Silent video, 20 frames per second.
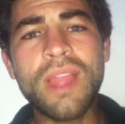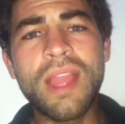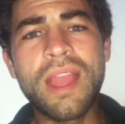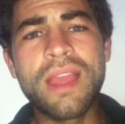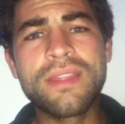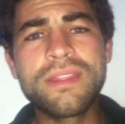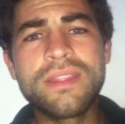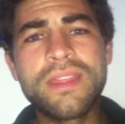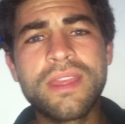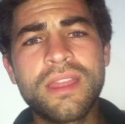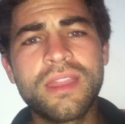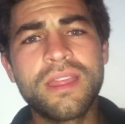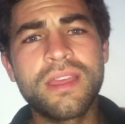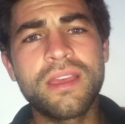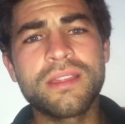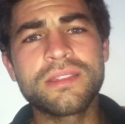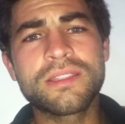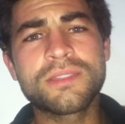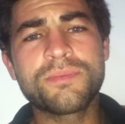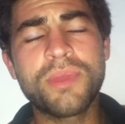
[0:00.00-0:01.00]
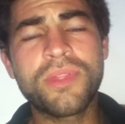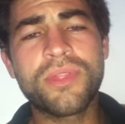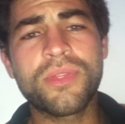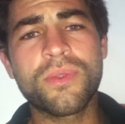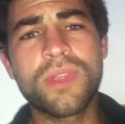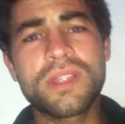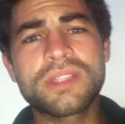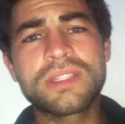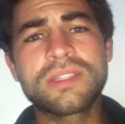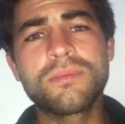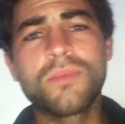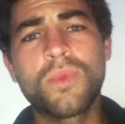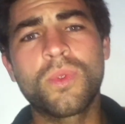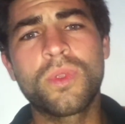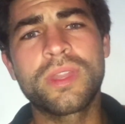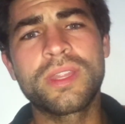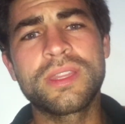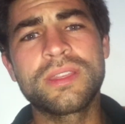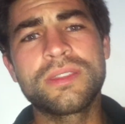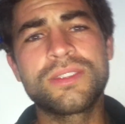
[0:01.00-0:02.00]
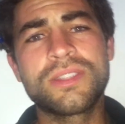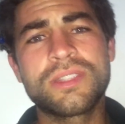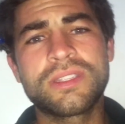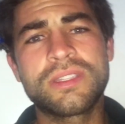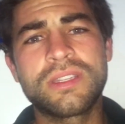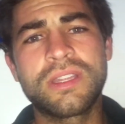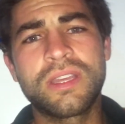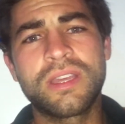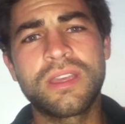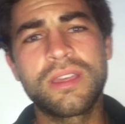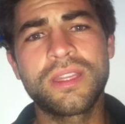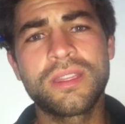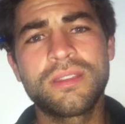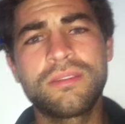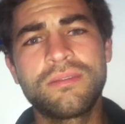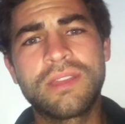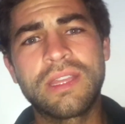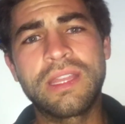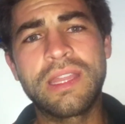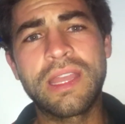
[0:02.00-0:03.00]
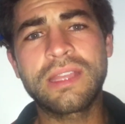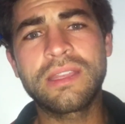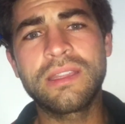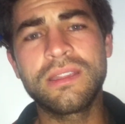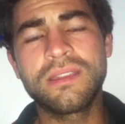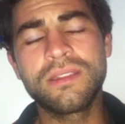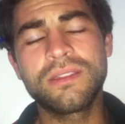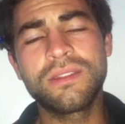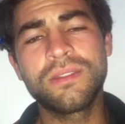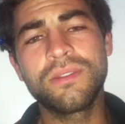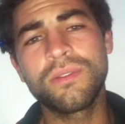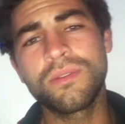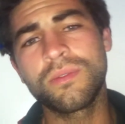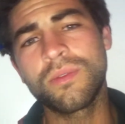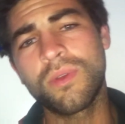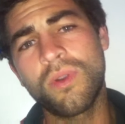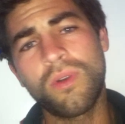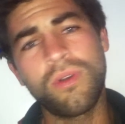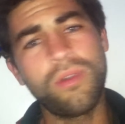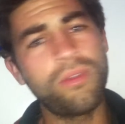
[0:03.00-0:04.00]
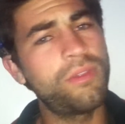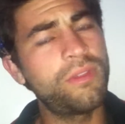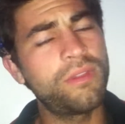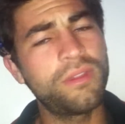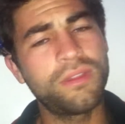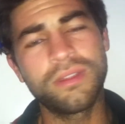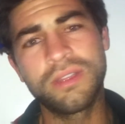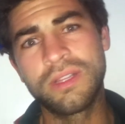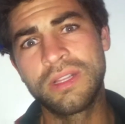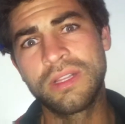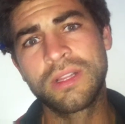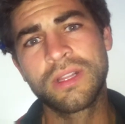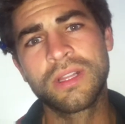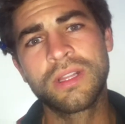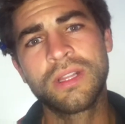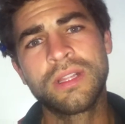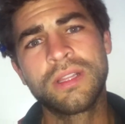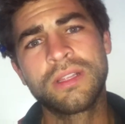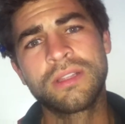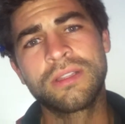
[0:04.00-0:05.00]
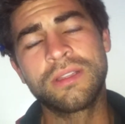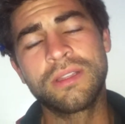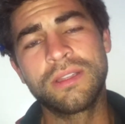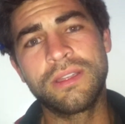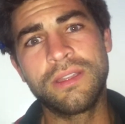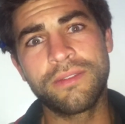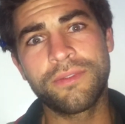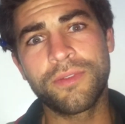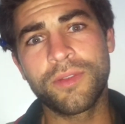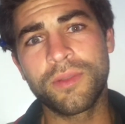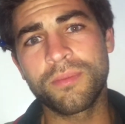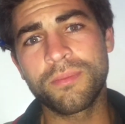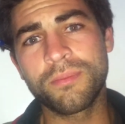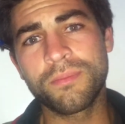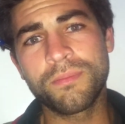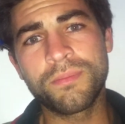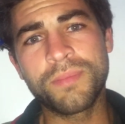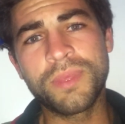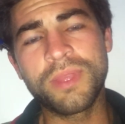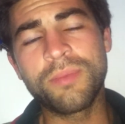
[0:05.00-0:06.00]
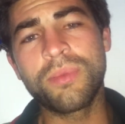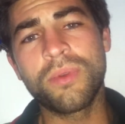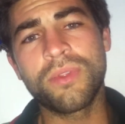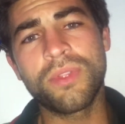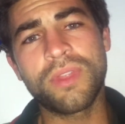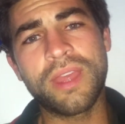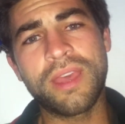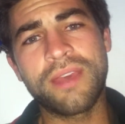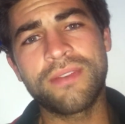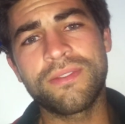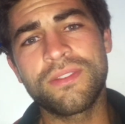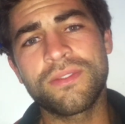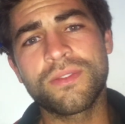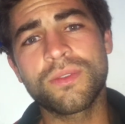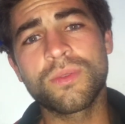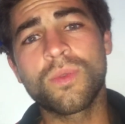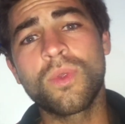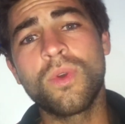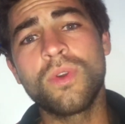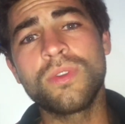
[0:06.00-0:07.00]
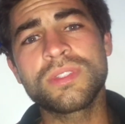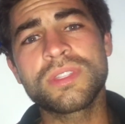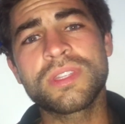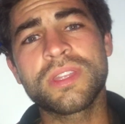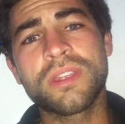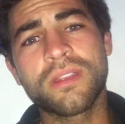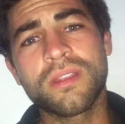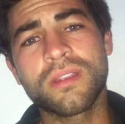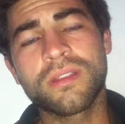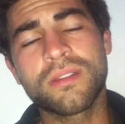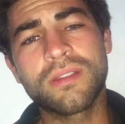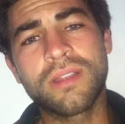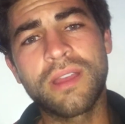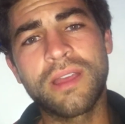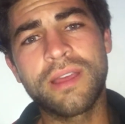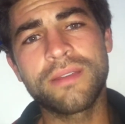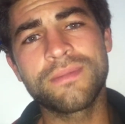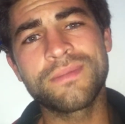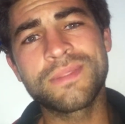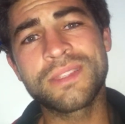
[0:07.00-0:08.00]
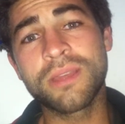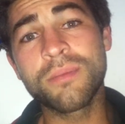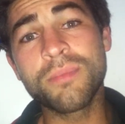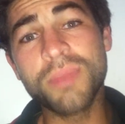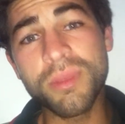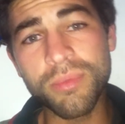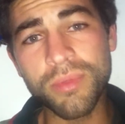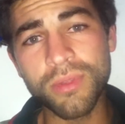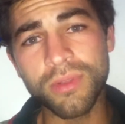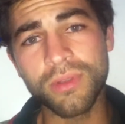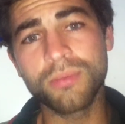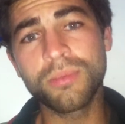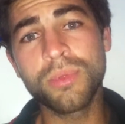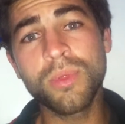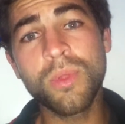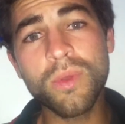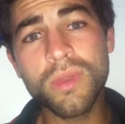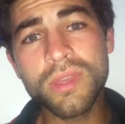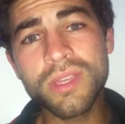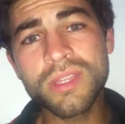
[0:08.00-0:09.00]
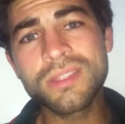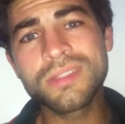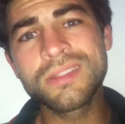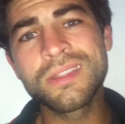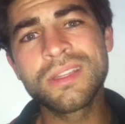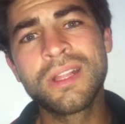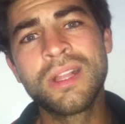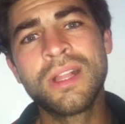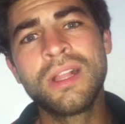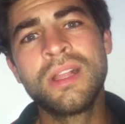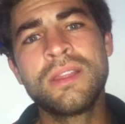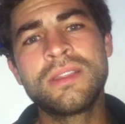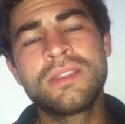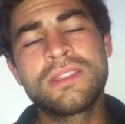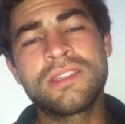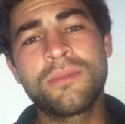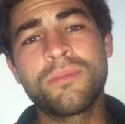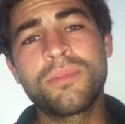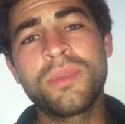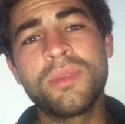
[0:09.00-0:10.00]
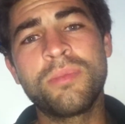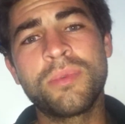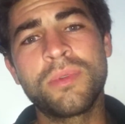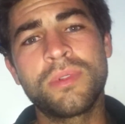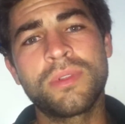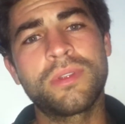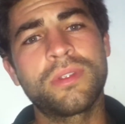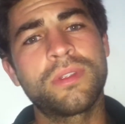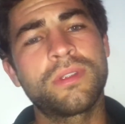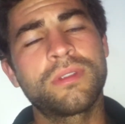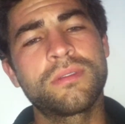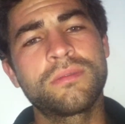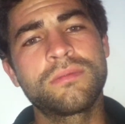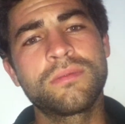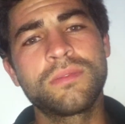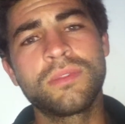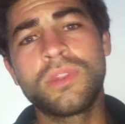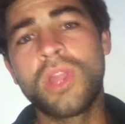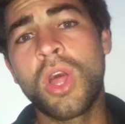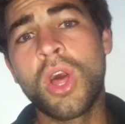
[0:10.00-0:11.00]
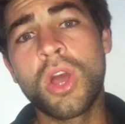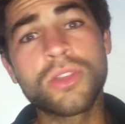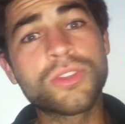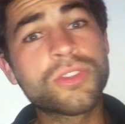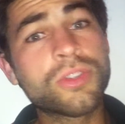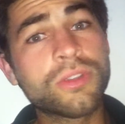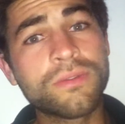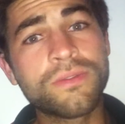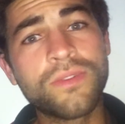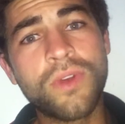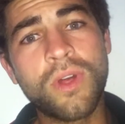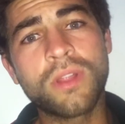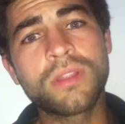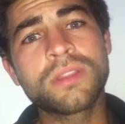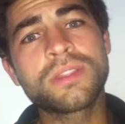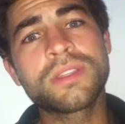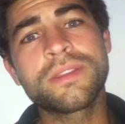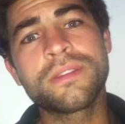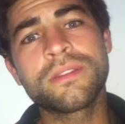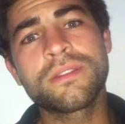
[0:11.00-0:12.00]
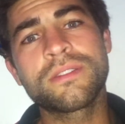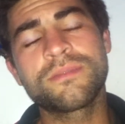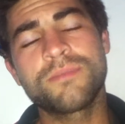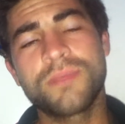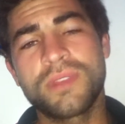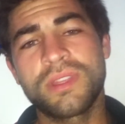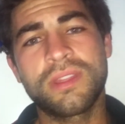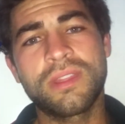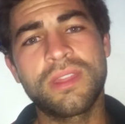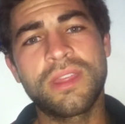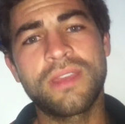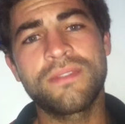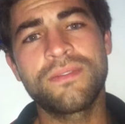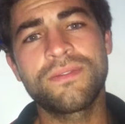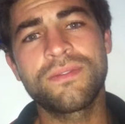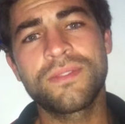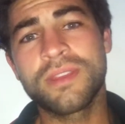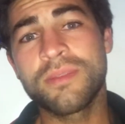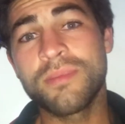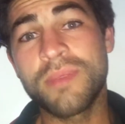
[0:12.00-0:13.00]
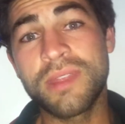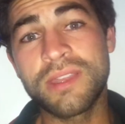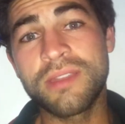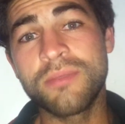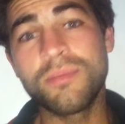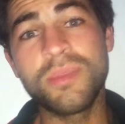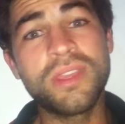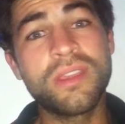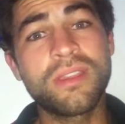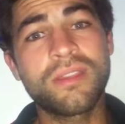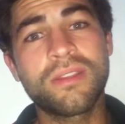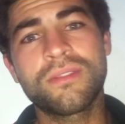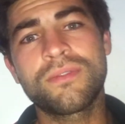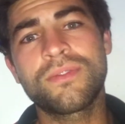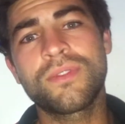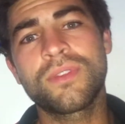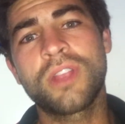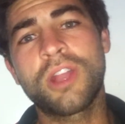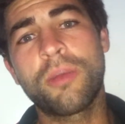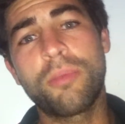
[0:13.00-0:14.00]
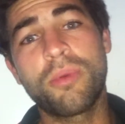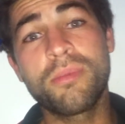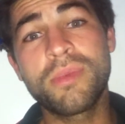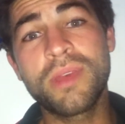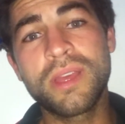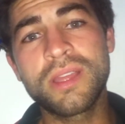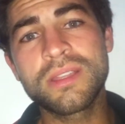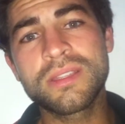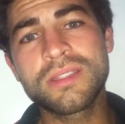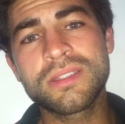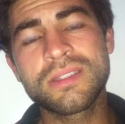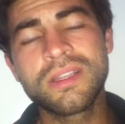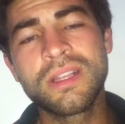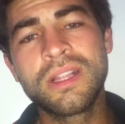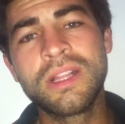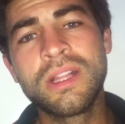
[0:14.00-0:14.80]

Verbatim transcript: And then uh, spent the rest of the morning just uh, connecting to all the different people that have different roles here. Uh, some people are employees, some people are long term volunteers, meaning they've committed to be here for a couple months.